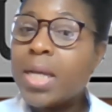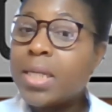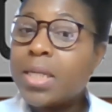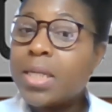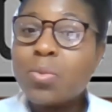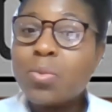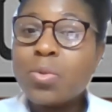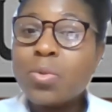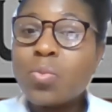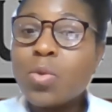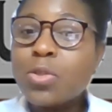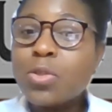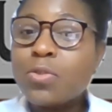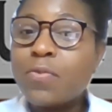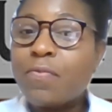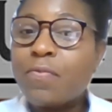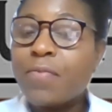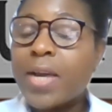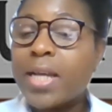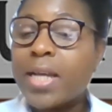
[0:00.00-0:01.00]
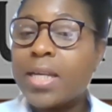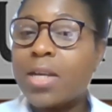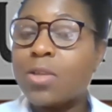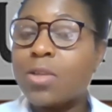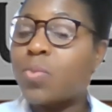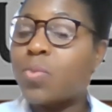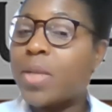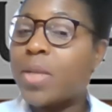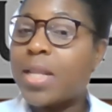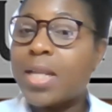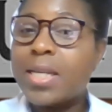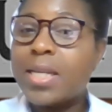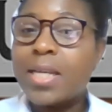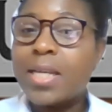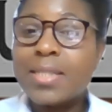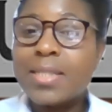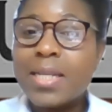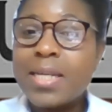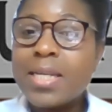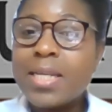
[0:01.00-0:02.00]
they would want to find out whether
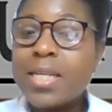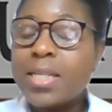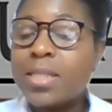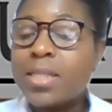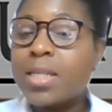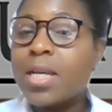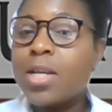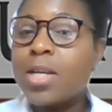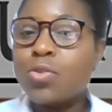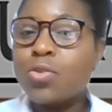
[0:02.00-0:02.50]
there's a need